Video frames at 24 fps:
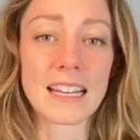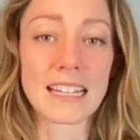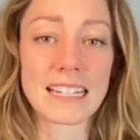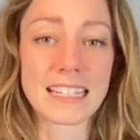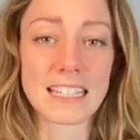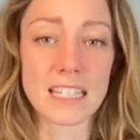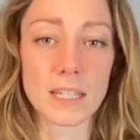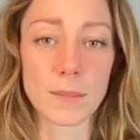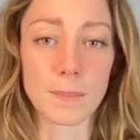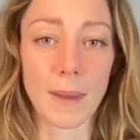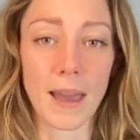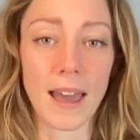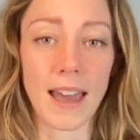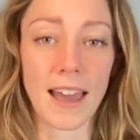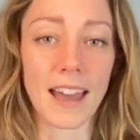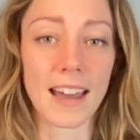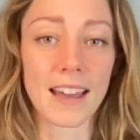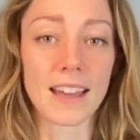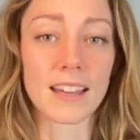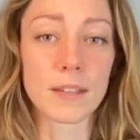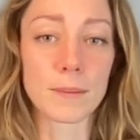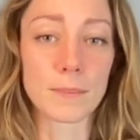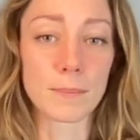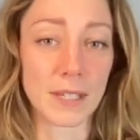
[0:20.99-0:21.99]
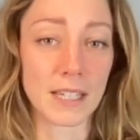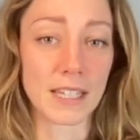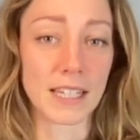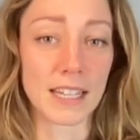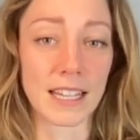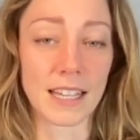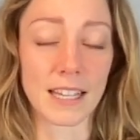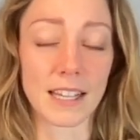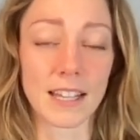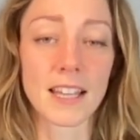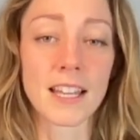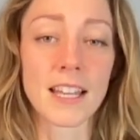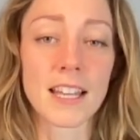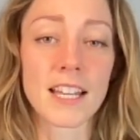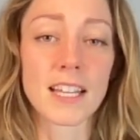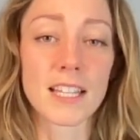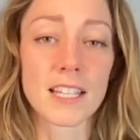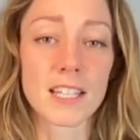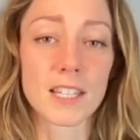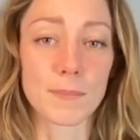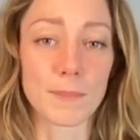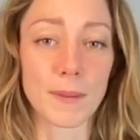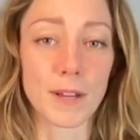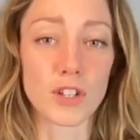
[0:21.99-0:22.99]
A SPAC, meaning
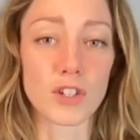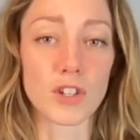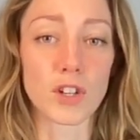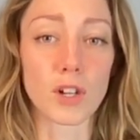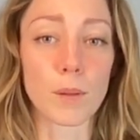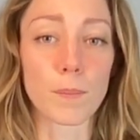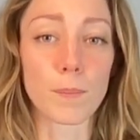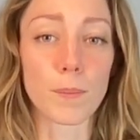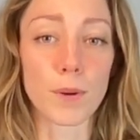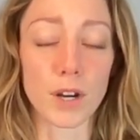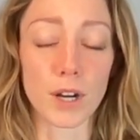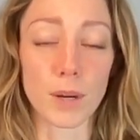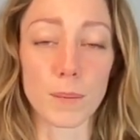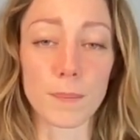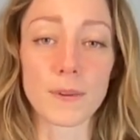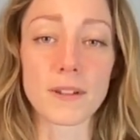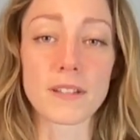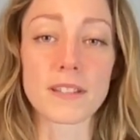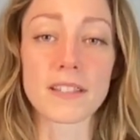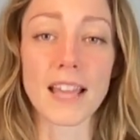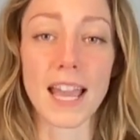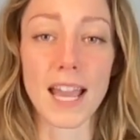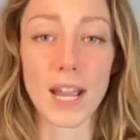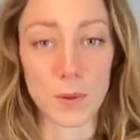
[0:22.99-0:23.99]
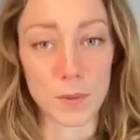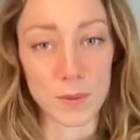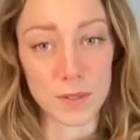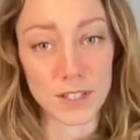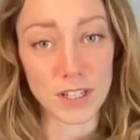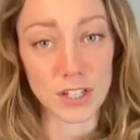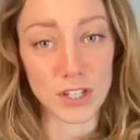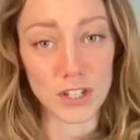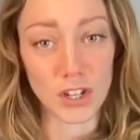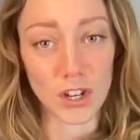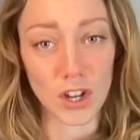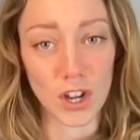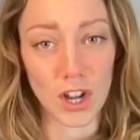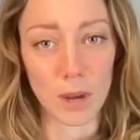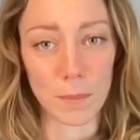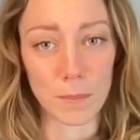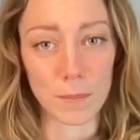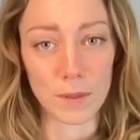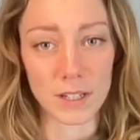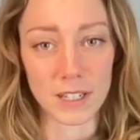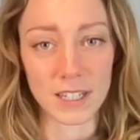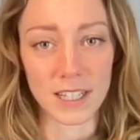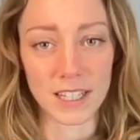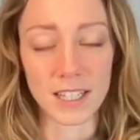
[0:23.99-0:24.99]
Special Purpose Acquisition
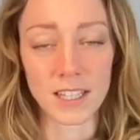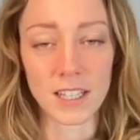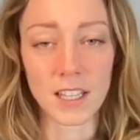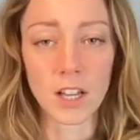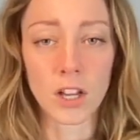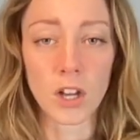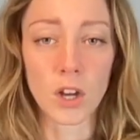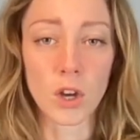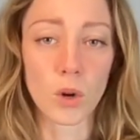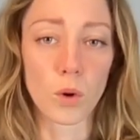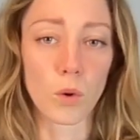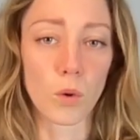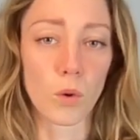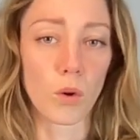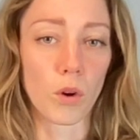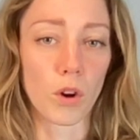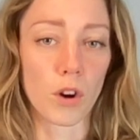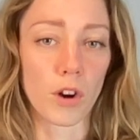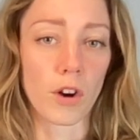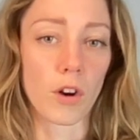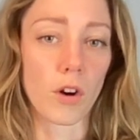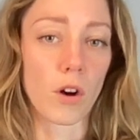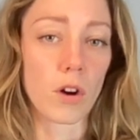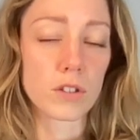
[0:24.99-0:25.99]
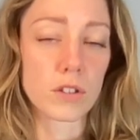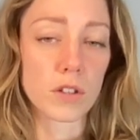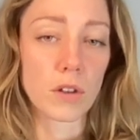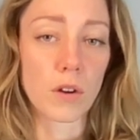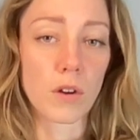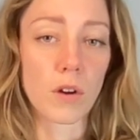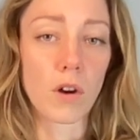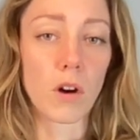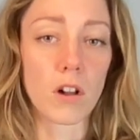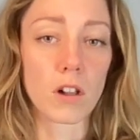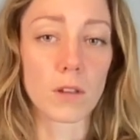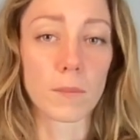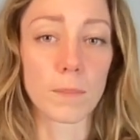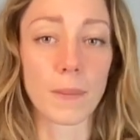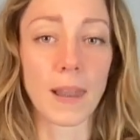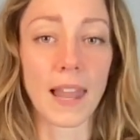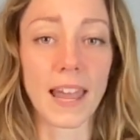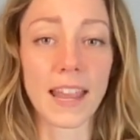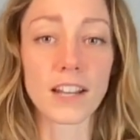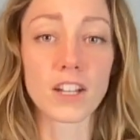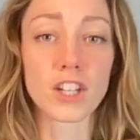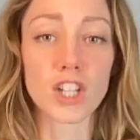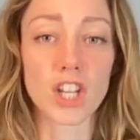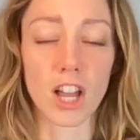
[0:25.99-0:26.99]
Company, or also called
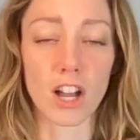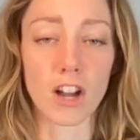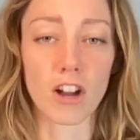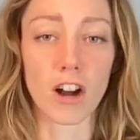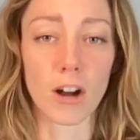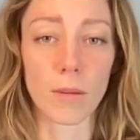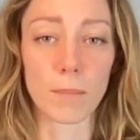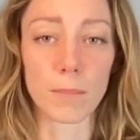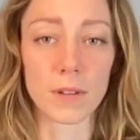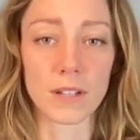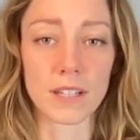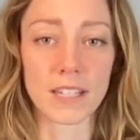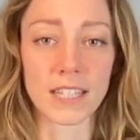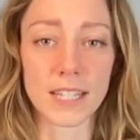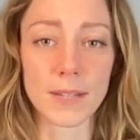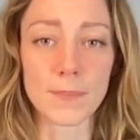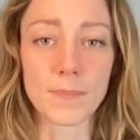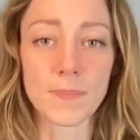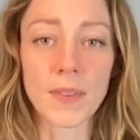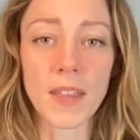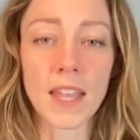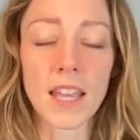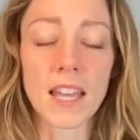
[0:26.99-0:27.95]
Blank Check Company,